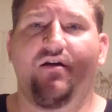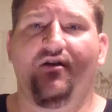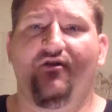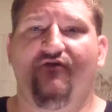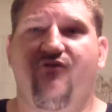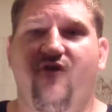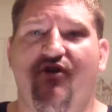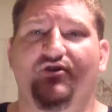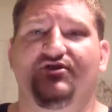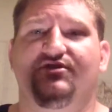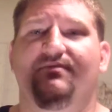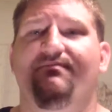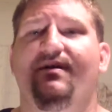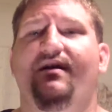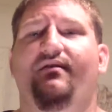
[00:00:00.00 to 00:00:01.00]
First,
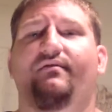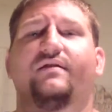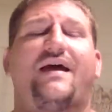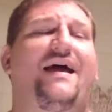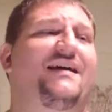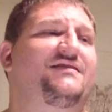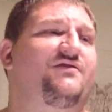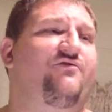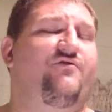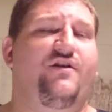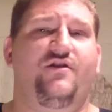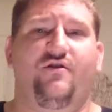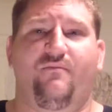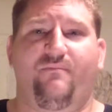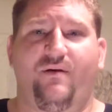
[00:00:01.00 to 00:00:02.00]
the belt has to
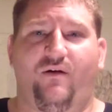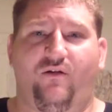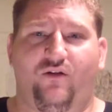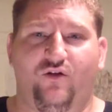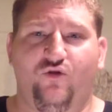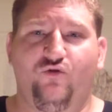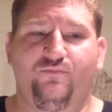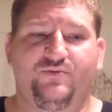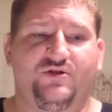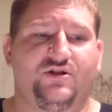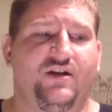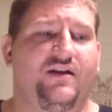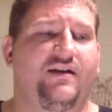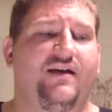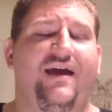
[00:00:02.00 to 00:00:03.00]
fit your belt
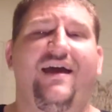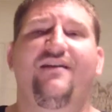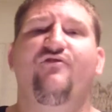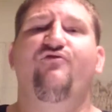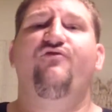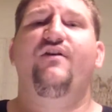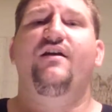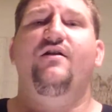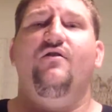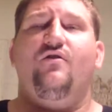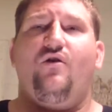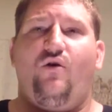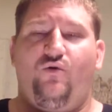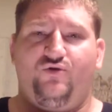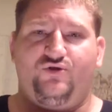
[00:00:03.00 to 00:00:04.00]
loops and fit your
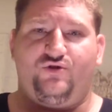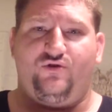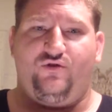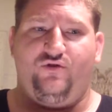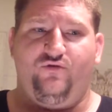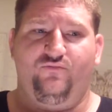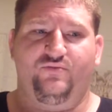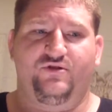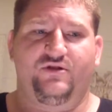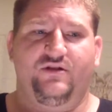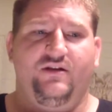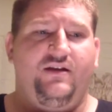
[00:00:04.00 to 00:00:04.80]
holster loops.